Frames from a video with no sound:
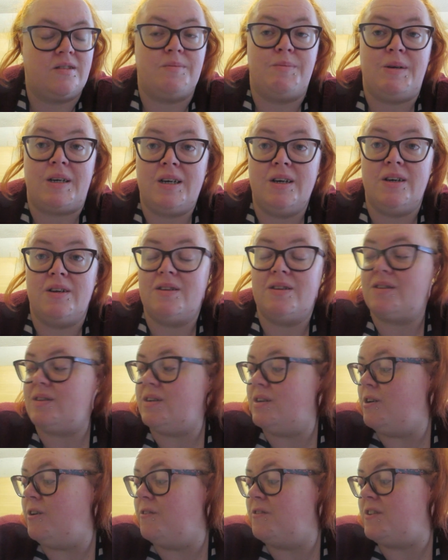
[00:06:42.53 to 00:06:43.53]
because
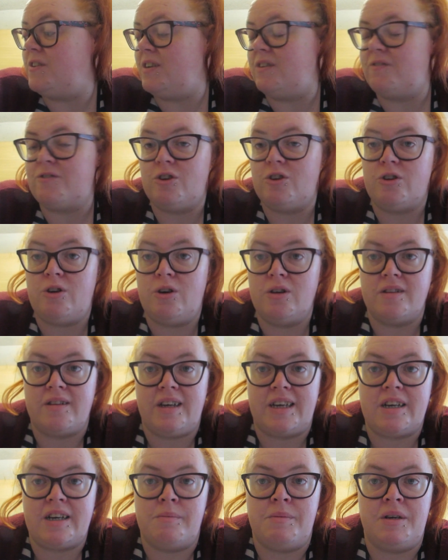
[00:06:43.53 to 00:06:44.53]
obviously I've got the
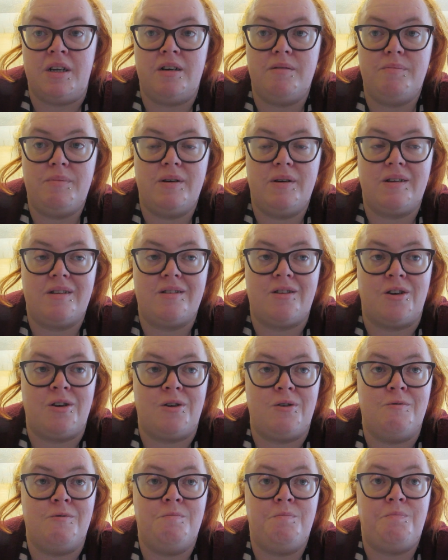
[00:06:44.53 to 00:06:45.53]
holiday coming up, so
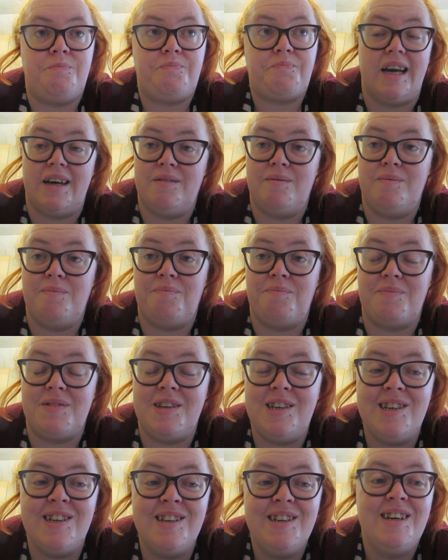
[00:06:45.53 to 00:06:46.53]

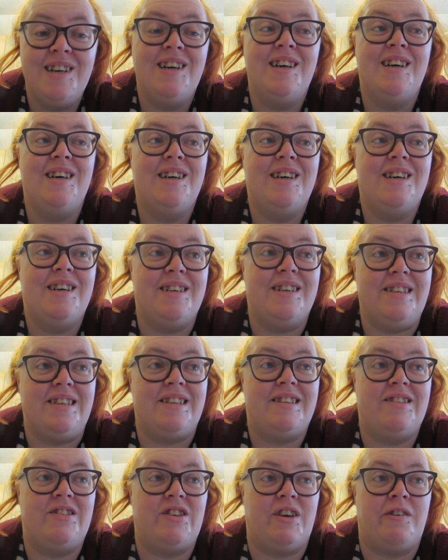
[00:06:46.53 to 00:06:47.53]
yeah. Need
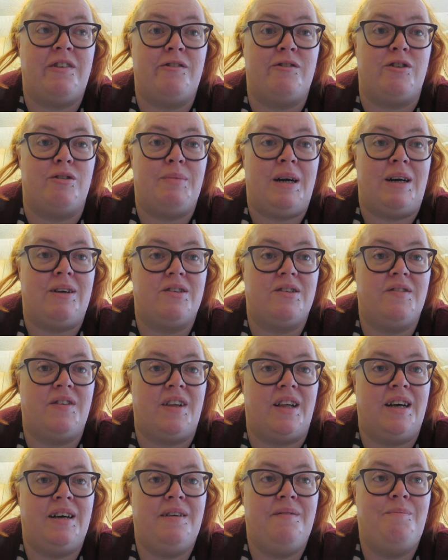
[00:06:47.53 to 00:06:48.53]
to shift a few pounds for
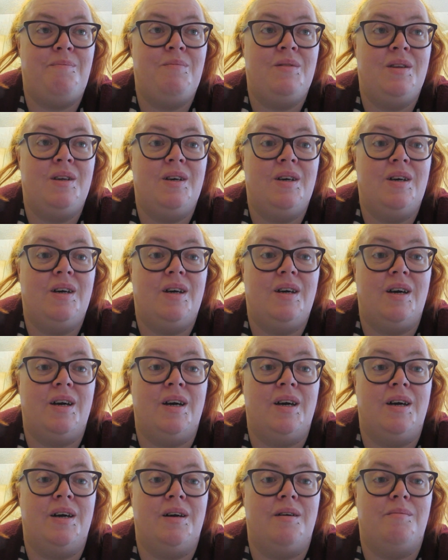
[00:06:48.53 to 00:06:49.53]

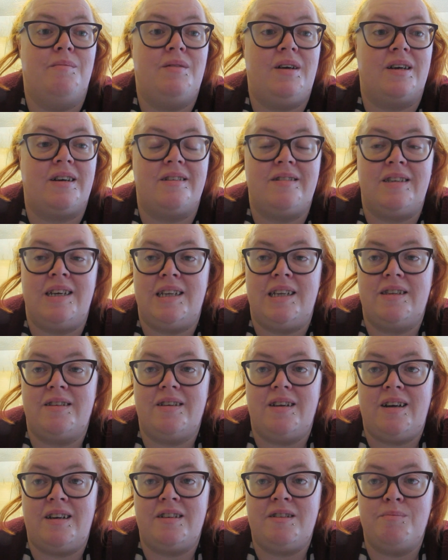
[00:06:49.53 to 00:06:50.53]
that. Like I said,
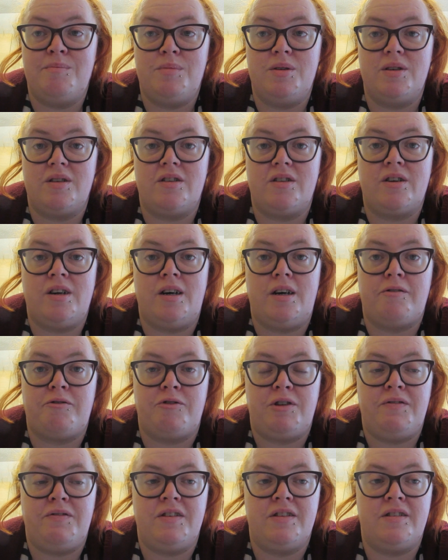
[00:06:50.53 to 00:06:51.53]
I done booked the
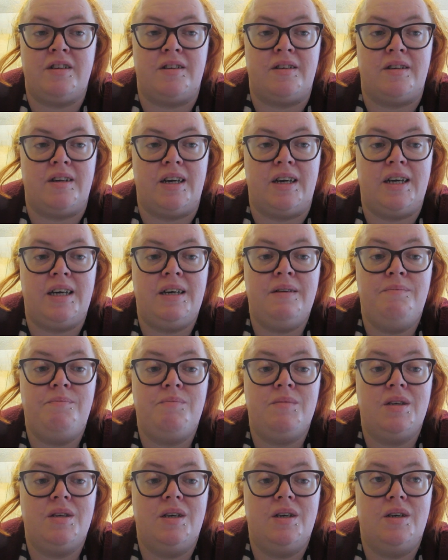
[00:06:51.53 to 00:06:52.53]
carvery for Sunday,
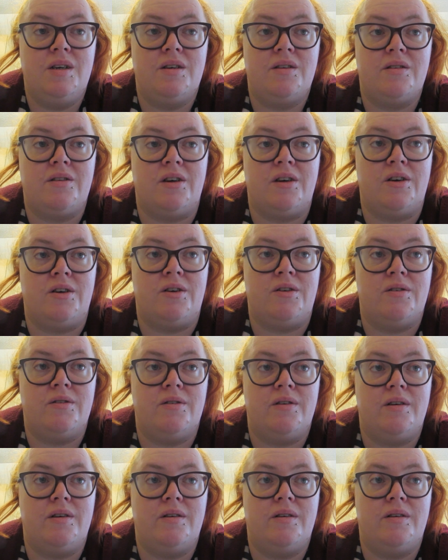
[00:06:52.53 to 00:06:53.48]
so